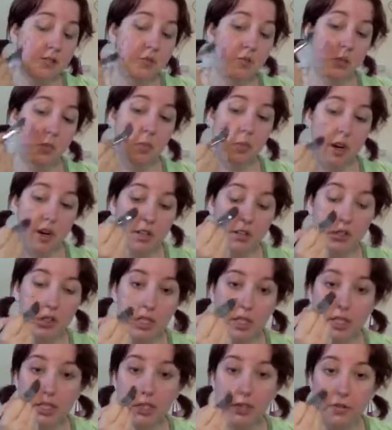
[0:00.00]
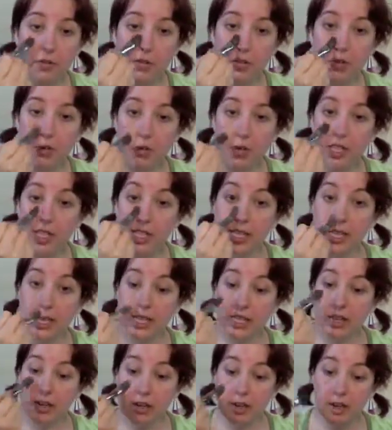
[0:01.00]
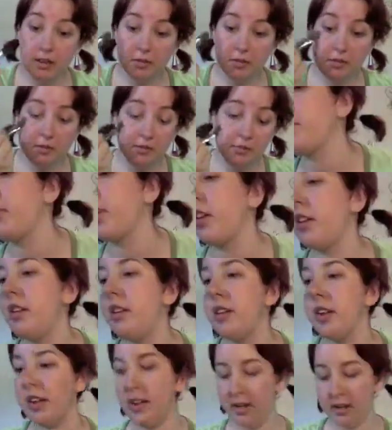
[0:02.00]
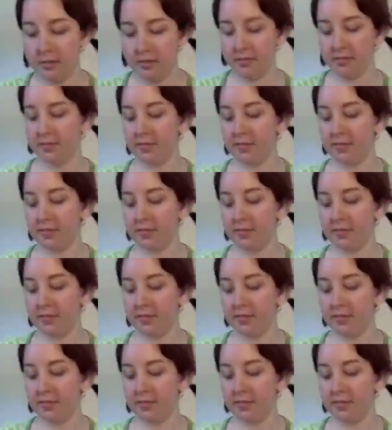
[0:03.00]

from the brush is if you don't clean it enough. Now,